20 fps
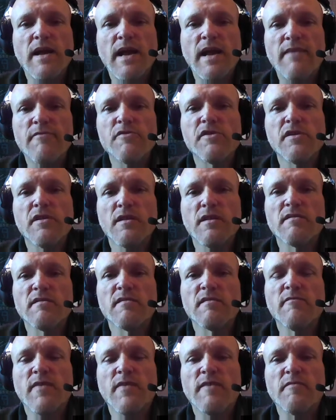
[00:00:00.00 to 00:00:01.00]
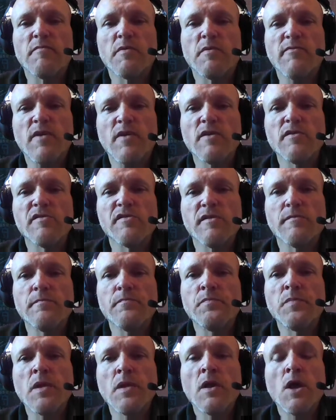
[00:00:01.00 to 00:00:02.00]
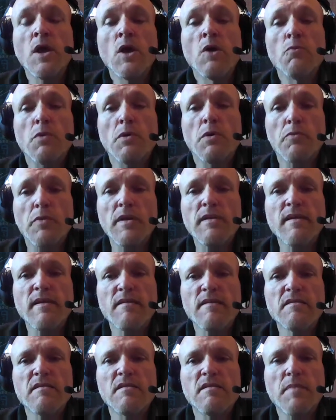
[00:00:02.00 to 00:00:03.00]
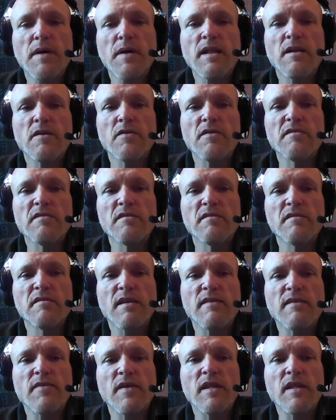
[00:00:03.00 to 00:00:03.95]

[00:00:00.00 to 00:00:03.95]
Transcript: averaging less than 5 per function. We retested the binaries to see if